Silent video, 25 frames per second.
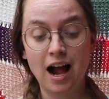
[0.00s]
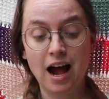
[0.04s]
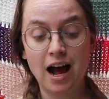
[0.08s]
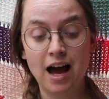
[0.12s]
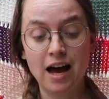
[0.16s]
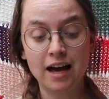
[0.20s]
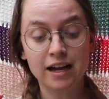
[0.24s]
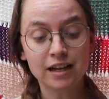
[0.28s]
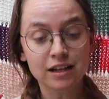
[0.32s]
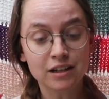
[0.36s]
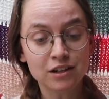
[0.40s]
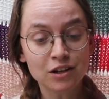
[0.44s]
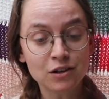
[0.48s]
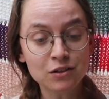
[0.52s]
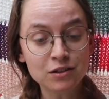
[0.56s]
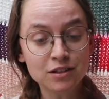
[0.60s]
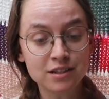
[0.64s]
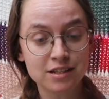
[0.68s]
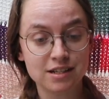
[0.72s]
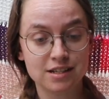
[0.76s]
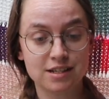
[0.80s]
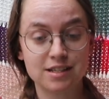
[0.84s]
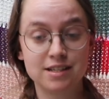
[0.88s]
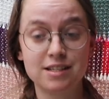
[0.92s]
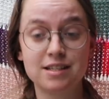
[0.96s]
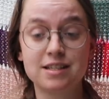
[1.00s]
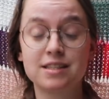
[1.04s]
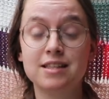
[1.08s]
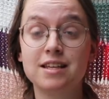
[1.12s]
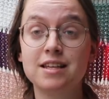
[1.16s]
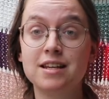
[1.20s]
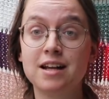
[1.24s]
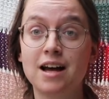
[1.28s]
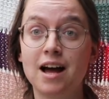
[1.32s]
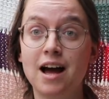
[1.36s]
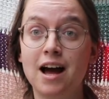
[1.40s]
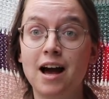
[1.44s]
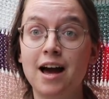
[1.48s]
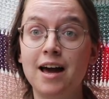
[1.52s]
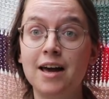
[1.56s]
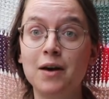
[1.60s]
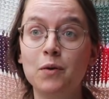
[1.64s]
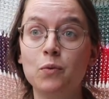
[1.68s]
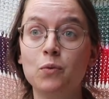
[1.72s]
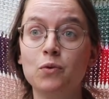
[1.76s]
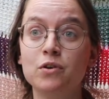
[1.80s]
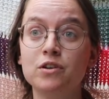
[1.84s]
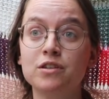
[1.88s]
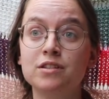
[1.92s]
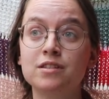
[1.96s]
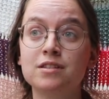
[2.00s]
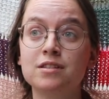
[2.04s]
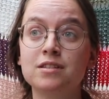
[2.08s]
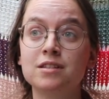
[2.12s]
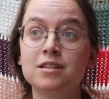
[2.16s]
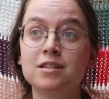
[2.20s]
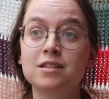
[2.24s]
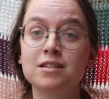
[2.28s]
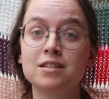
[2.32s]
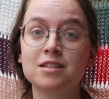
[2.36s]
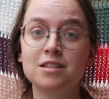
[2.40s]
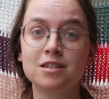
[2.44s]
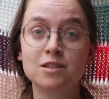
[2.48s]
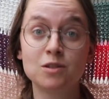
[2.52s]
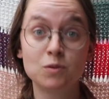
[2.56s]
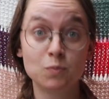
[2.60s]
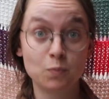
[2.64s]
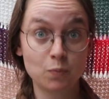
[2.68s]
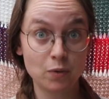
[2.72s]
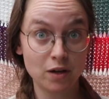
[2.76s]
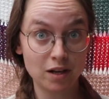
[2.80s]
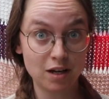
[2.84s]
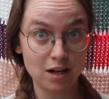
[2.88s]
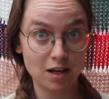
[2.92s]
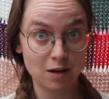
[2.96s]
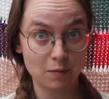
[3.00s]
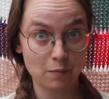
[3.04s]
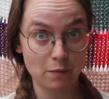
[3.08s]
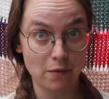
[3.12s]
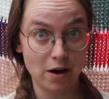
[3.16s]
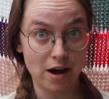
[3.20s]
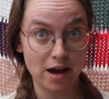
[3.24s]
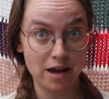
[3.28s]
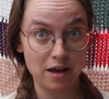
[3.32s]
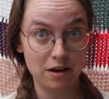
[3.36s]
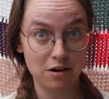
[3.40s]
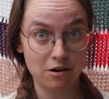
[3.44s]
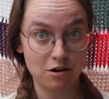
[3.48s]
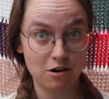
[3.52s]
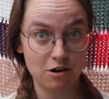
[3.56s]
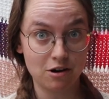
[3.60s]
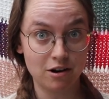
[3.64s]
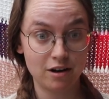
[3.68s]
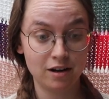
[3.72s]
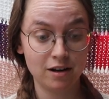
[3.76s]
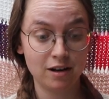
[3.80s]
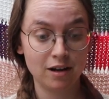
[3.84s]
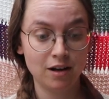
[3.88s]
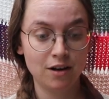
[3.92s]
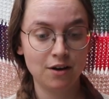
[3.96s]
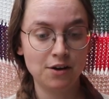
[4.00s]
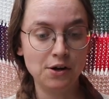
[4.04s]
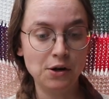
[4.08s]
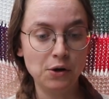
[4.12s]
I noticed that I was spinning my yarn